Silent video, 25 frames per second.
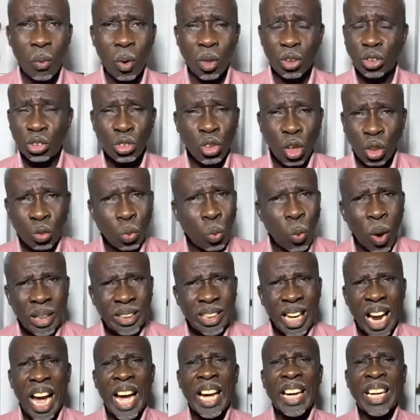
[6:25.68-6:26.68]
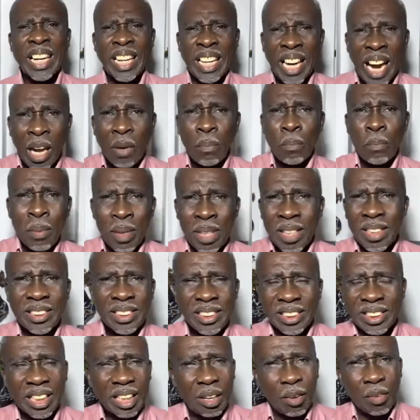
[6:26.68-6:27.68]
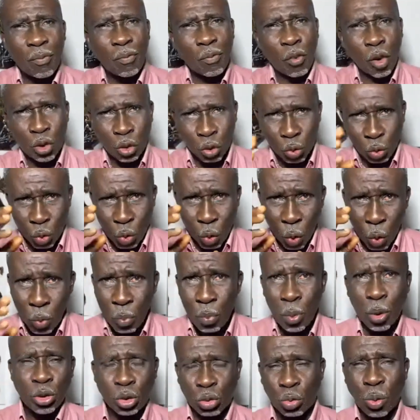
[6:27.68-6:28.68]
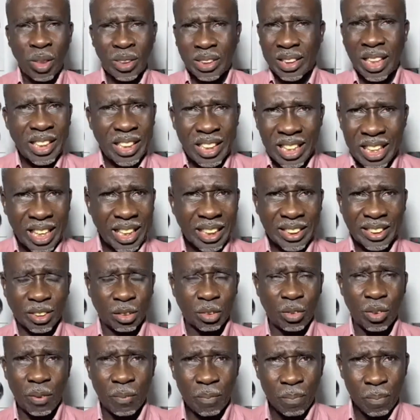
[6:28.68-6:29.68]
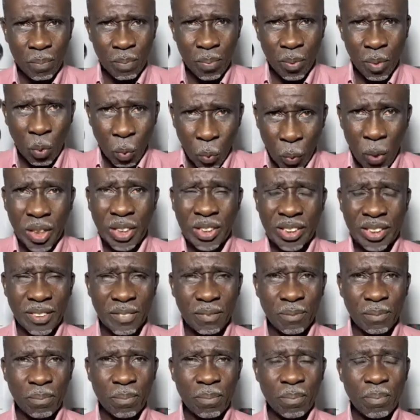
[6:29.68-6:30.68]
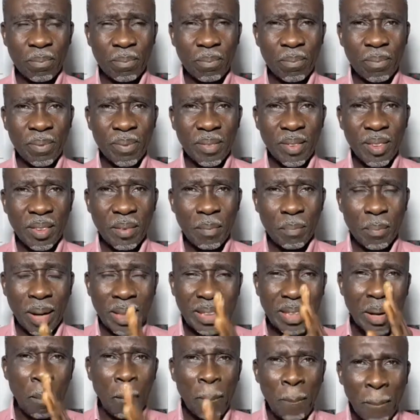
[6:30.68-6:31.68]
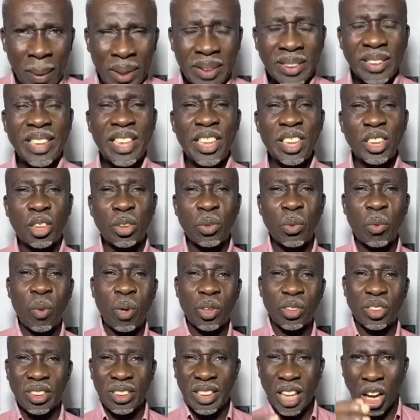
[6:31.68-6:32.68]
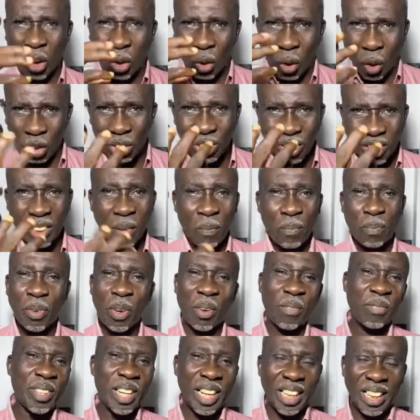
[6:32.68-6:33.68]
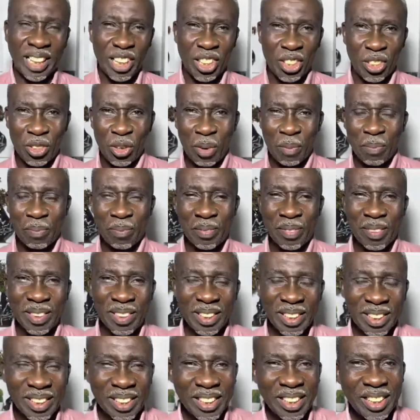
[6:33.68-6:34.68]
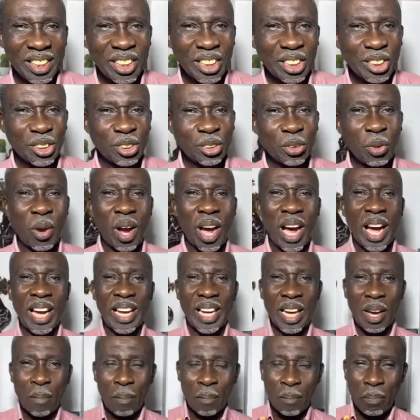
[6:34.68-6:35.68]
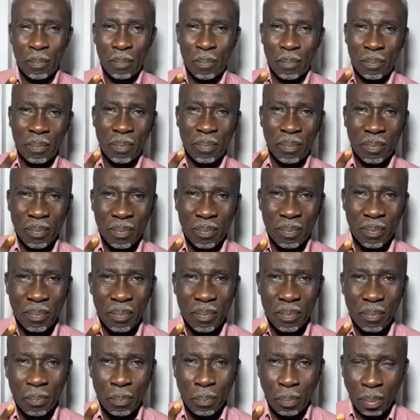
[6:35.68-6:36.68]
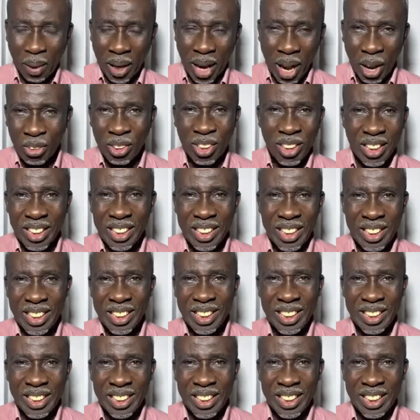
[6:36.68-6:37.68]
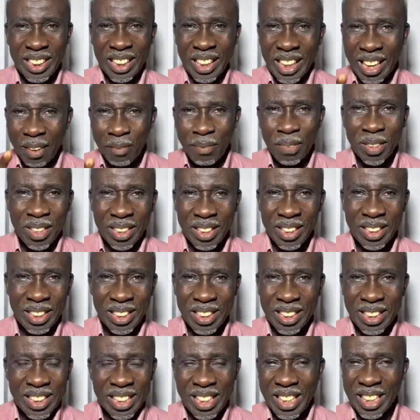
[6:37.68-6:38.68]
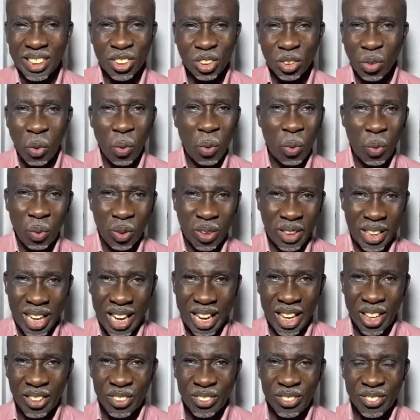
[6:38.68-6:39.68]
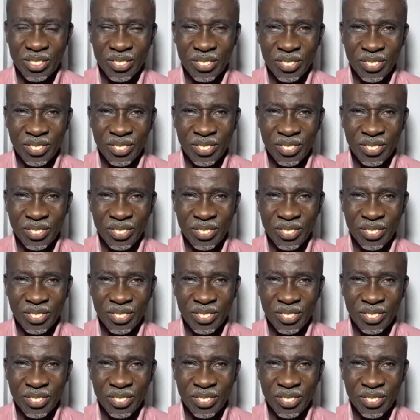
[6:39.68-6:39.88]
Was not what I ran ministry for almost 20 years with. But the message was the concept of the kingdom. So I am proudly 11 years old now.